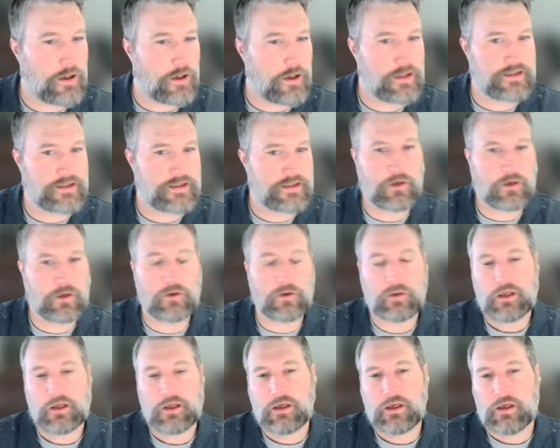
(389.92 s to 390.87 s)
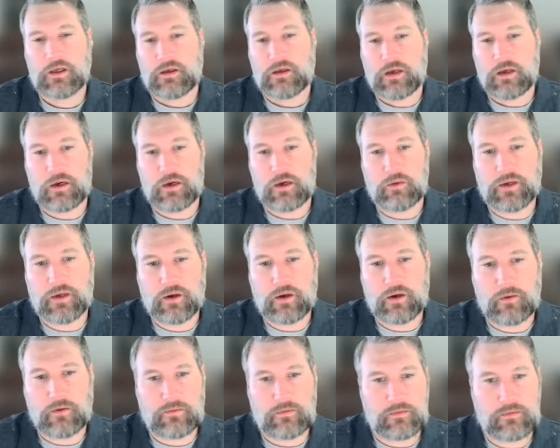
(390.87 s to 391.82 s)
So we
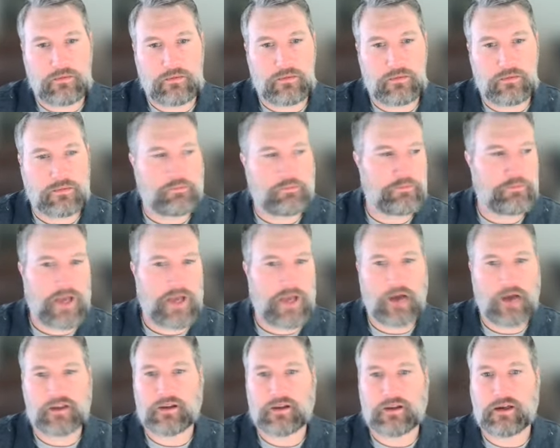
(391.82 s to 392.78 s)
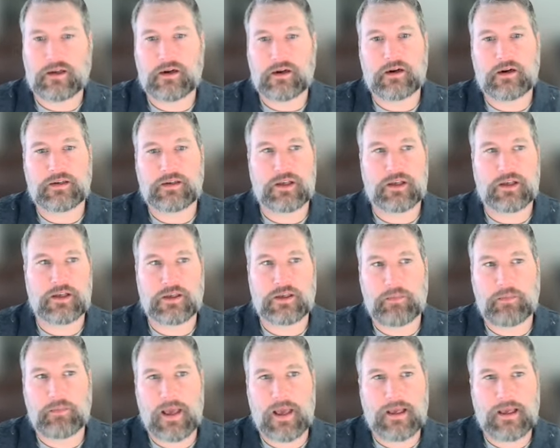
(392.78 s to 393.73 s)
don't calculate it or tell you to
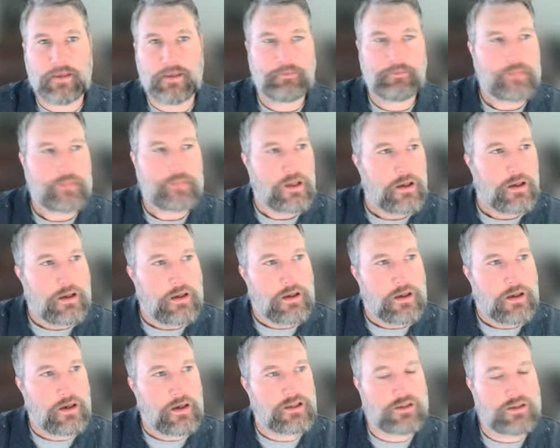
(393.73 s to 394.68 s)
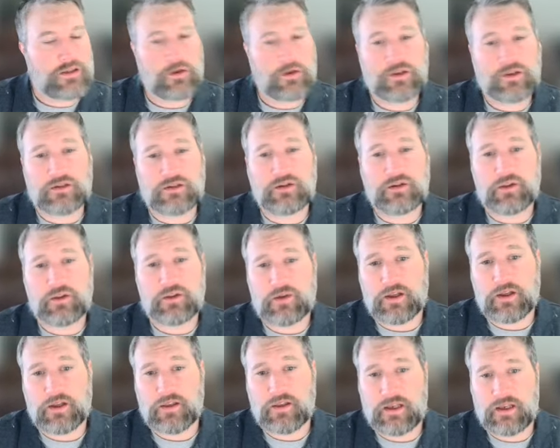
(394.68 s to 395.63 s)
pay it. So those are the
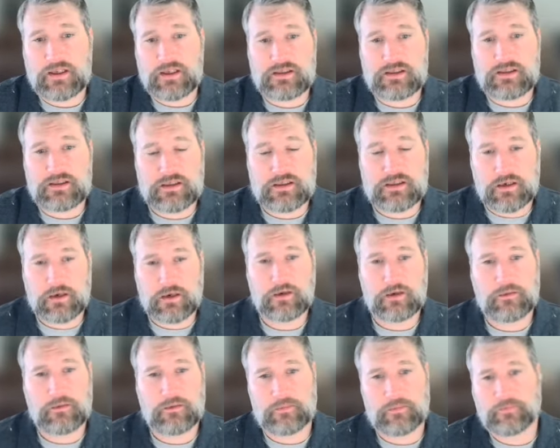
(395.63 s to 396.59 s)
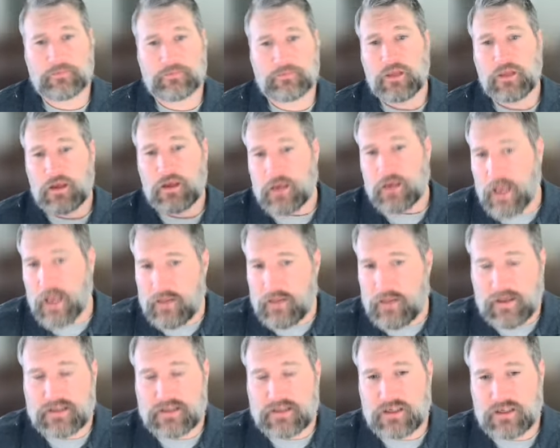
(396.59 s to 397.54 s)
three things. And
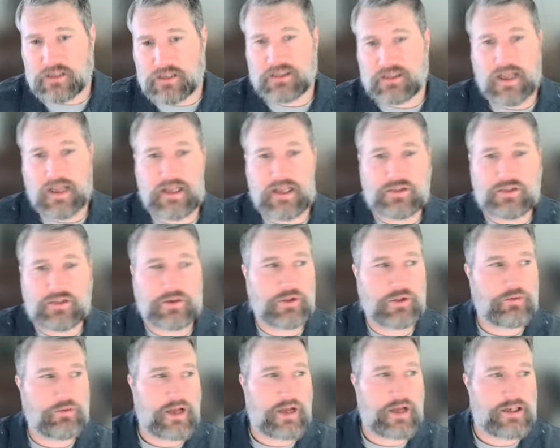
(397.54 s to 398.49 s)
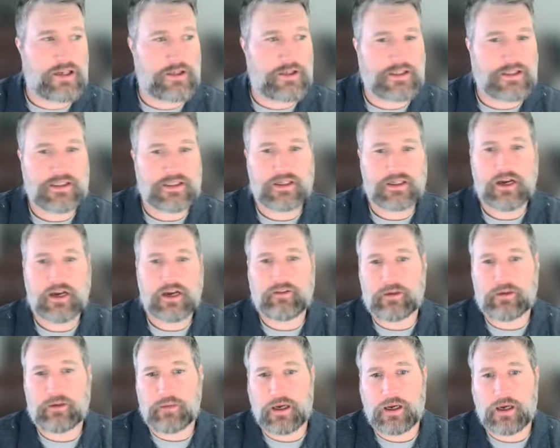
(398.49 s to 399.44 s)
that's our stance. We do plan to extend
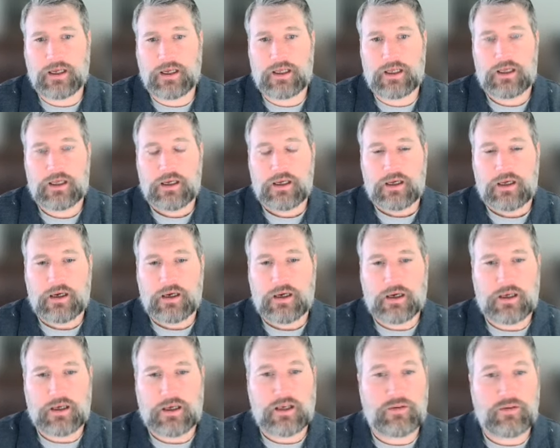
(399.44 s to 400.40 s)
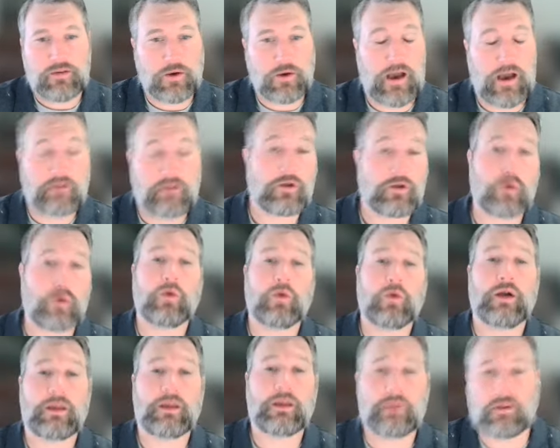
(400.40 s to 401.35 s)
everybody if you haven't
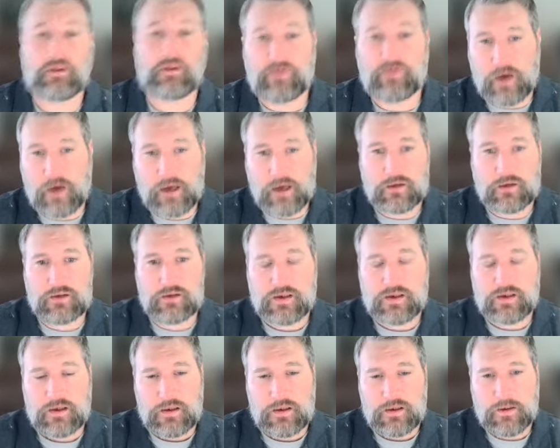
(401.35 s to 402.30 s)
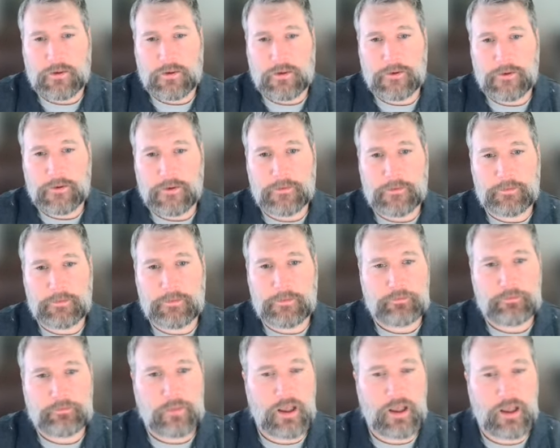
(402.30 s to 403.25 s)
already been filed.
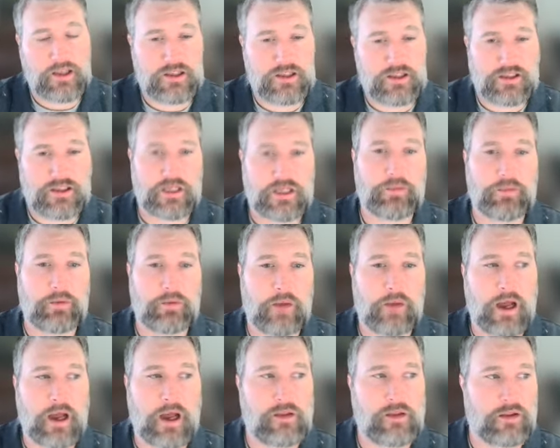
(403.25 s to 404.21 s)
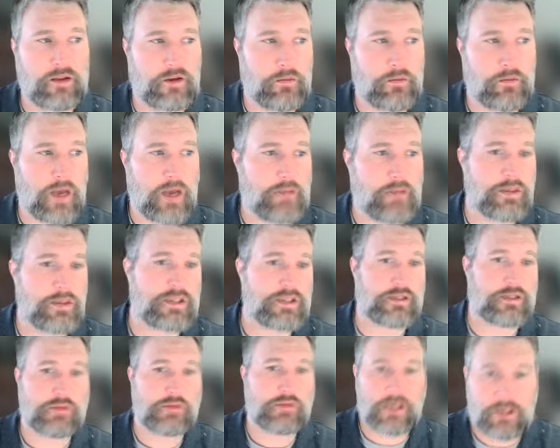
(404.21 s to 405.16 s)
And just keep in mind that there might be
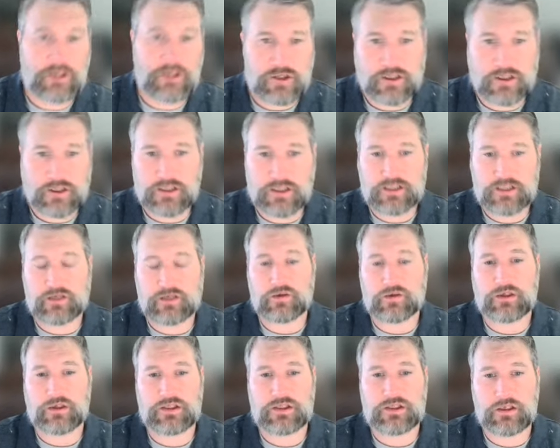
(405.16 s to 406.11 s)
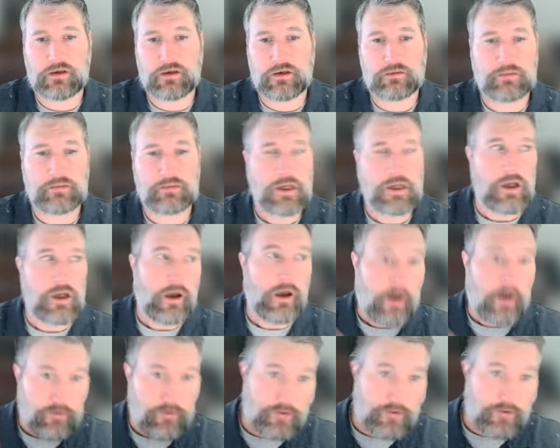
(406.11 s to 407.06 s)
some interest or some
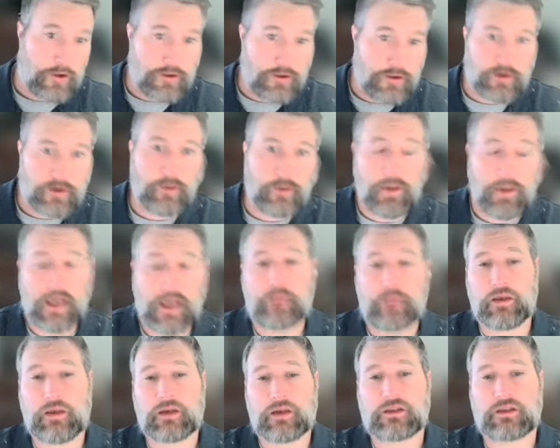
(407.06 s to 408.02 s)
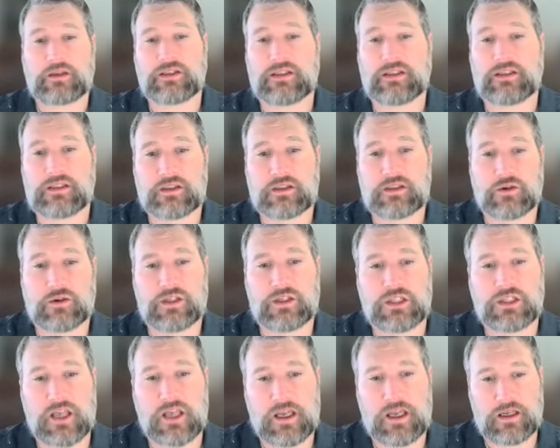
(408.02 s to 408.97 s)
failure to pay penalties
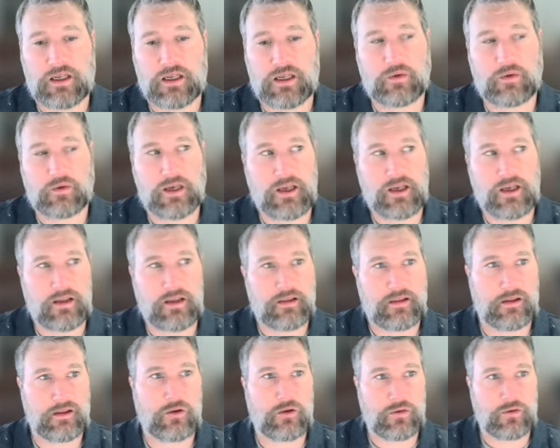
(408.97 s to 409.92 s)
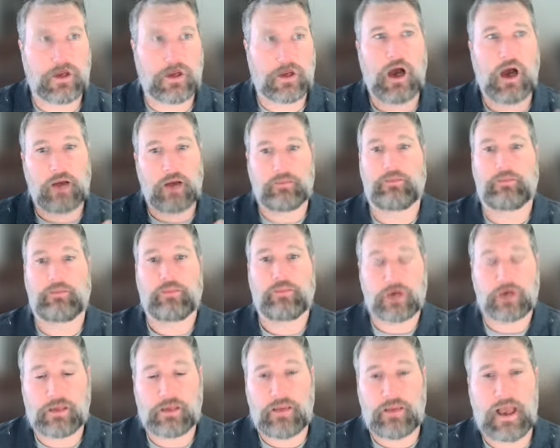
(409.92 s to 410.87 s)
associated with you not
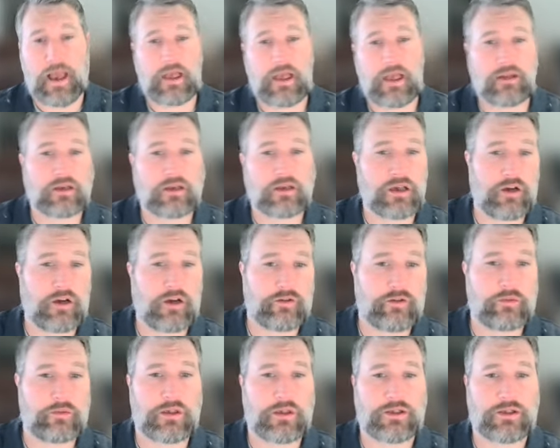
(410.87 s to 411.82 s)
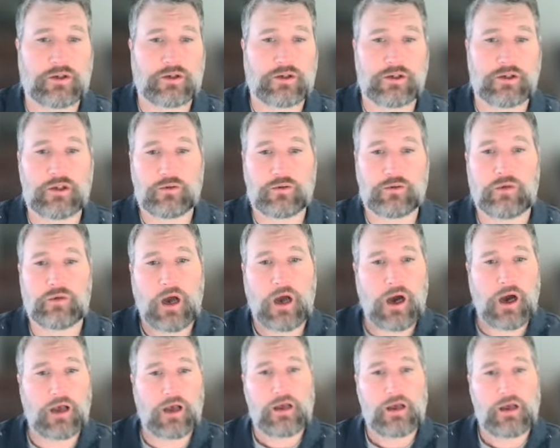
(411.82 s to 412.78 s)
prepaying the government or you
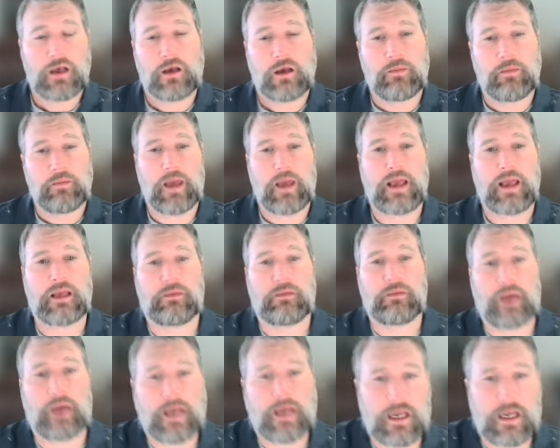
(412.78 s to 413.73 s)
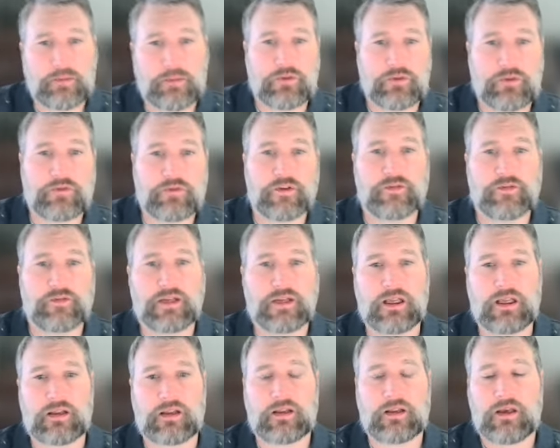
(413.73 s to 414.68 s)
not paying by April
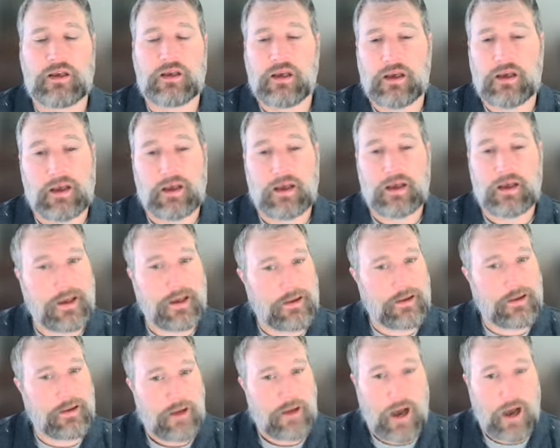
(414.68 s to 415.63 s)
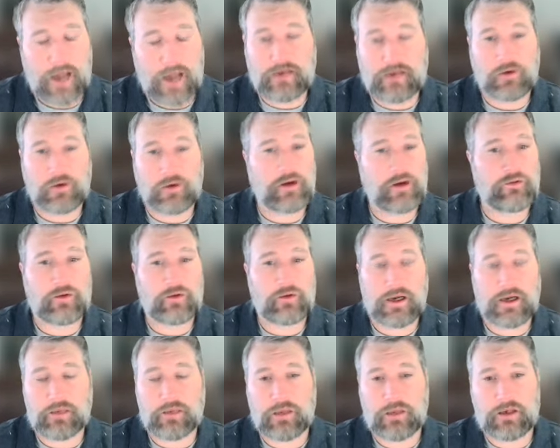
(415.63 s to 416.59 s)
15th. Again, I don't ever
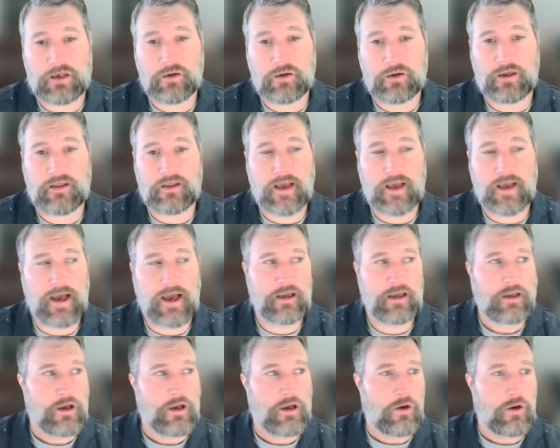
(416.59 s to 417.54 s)
recommend doing that.